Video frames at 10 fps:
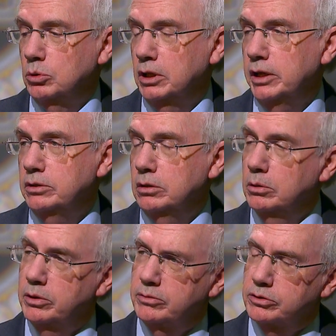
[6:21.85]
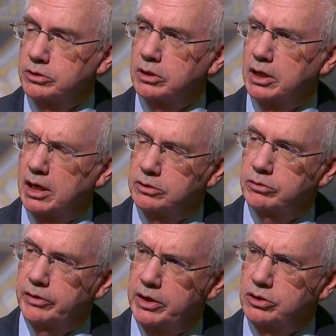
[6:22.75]
relate to your interest in
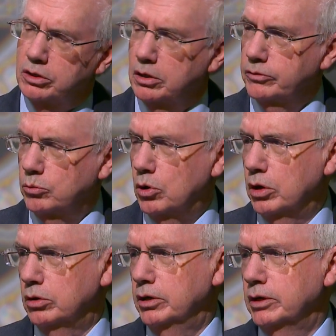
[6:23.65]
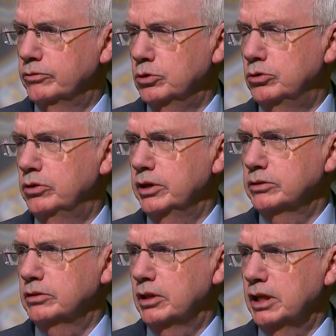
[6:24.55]
conservation of water and of
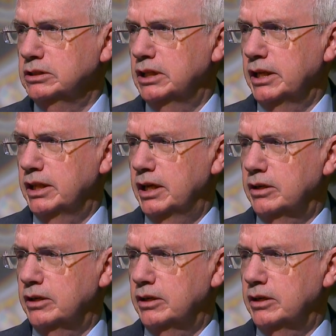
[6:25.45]
nutrients and things like that?